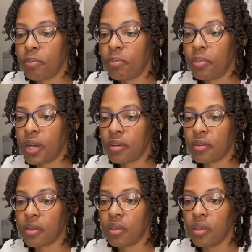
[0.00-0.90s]

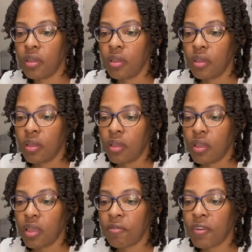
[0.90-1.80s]
But
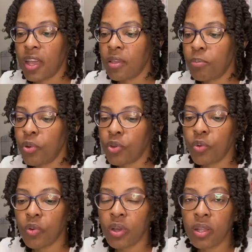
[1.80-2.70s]
if I put
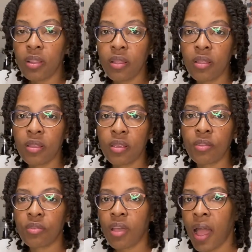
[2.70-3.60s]
oil,
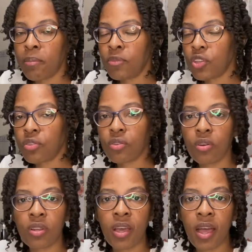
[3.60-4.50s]
I'm just
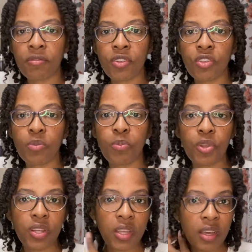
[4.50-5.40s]
gonna have to just
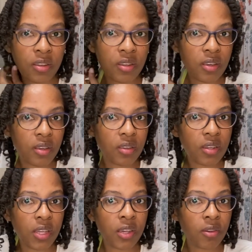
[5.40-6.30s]
put it on
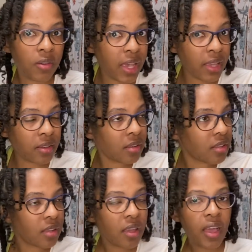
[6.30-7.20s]
the hair end.
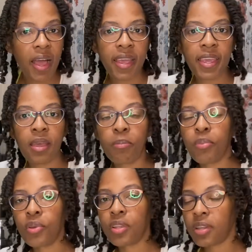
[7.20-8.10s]
I can't
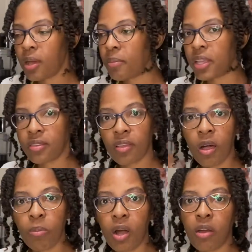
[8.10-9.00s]
put it on my
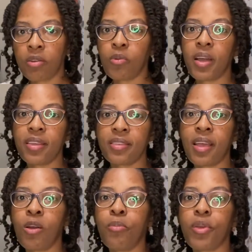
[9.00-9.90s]
scalp, otherwise
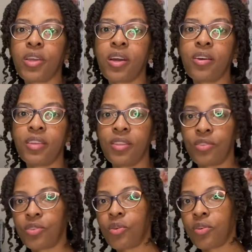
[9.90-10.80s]
I'll break out in
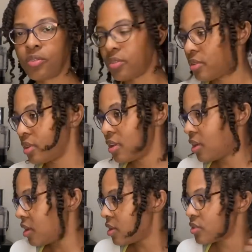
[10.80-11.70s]
sores.
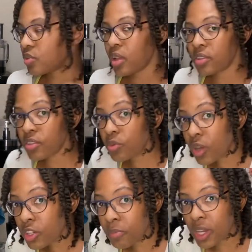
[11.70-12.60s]
So I just
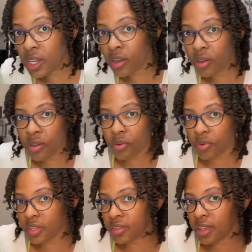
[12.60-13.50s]
washed my hair
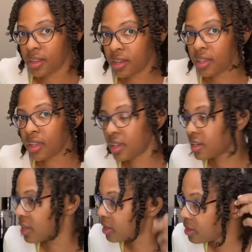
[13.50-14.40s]
recently, and
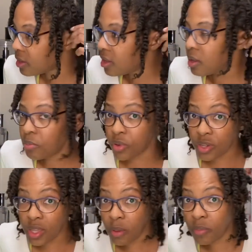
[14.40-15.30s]
I put
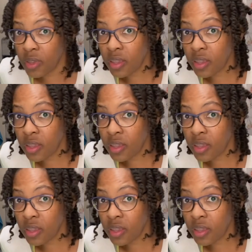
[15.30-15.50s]
them